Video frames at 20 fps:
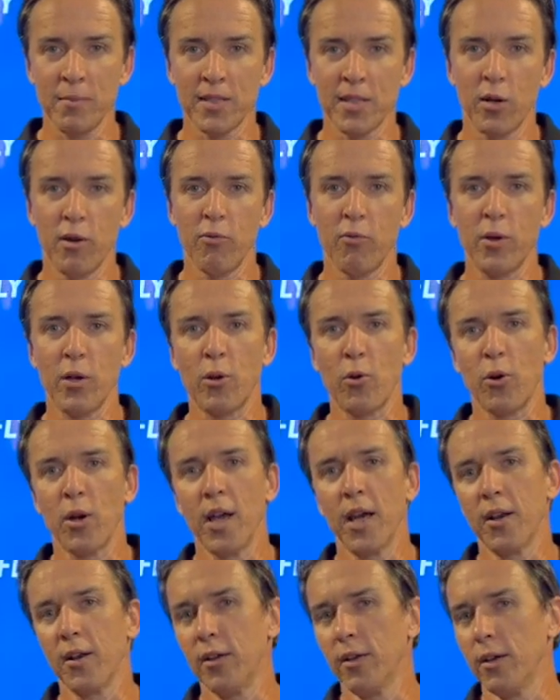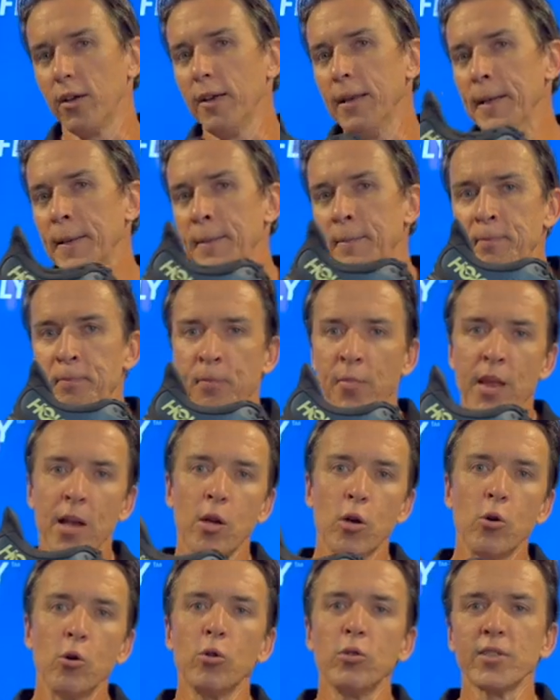So if we created a
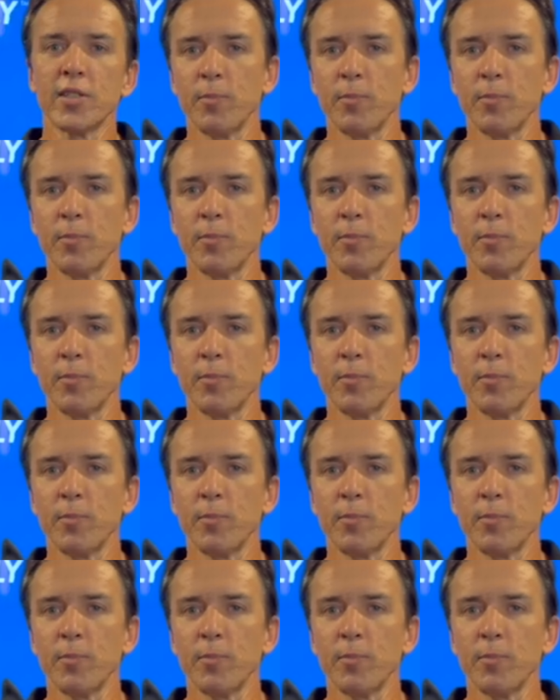cool,